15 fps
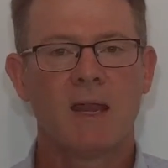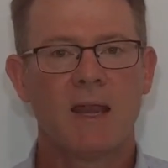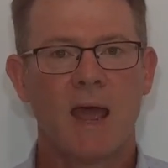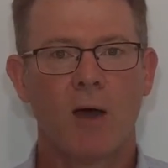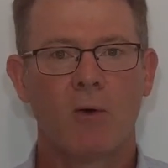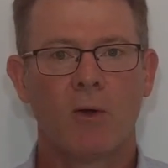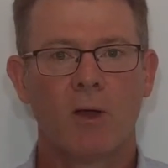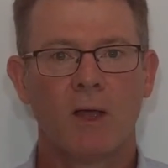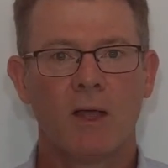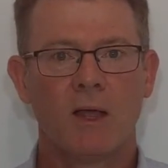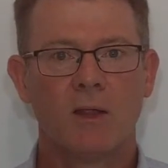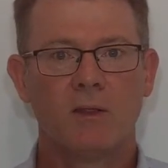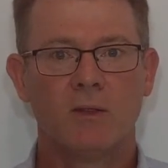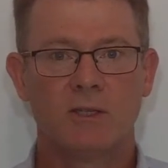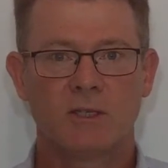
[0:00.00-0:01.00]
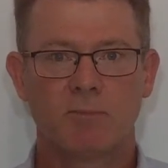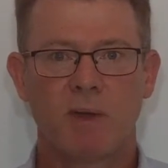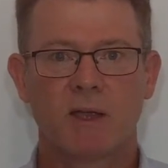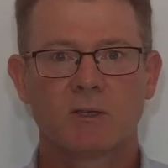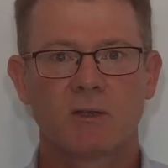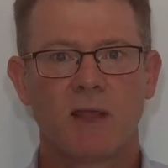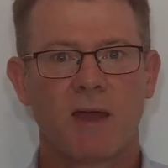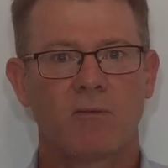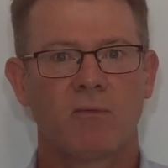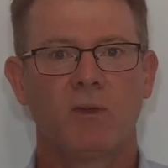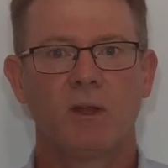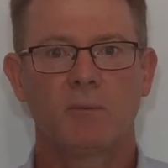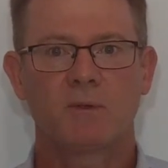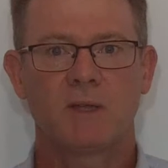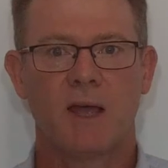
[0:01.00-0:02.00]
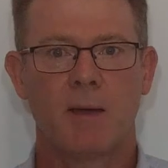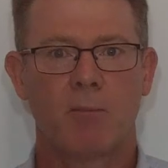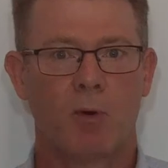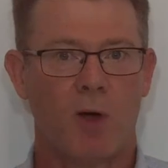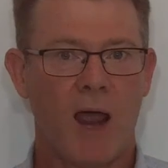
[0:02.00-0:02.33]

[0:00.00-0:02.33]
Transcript: Now, the specs on that Philips lamp